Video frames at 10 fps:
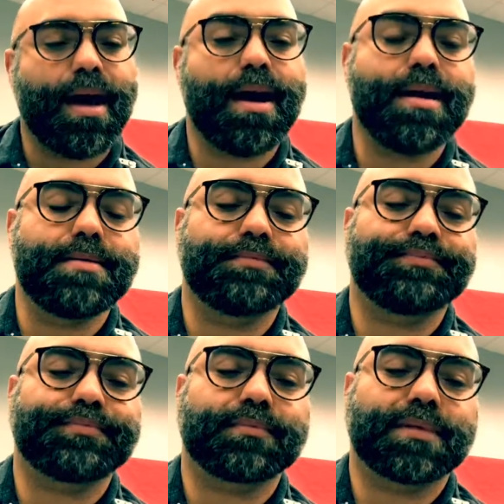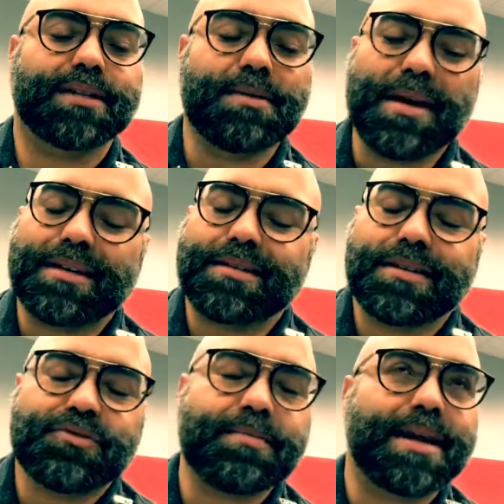To me, it
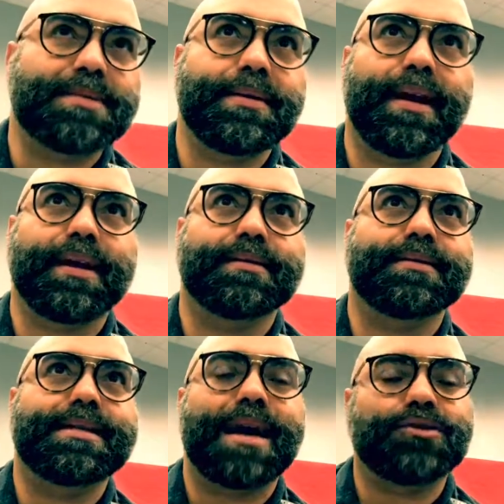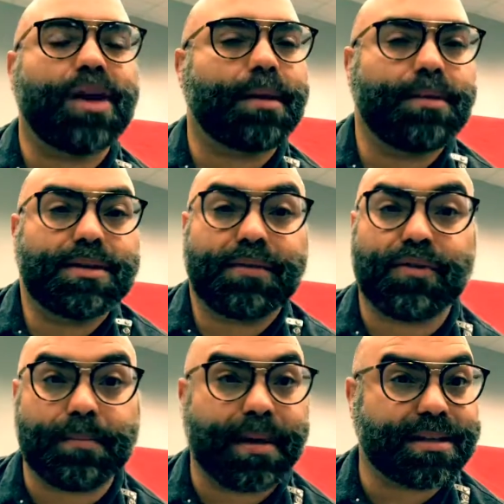just reminds me like soundtrack music
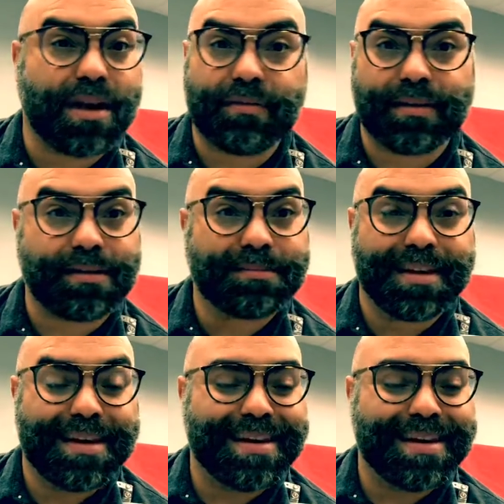for a Pixar film.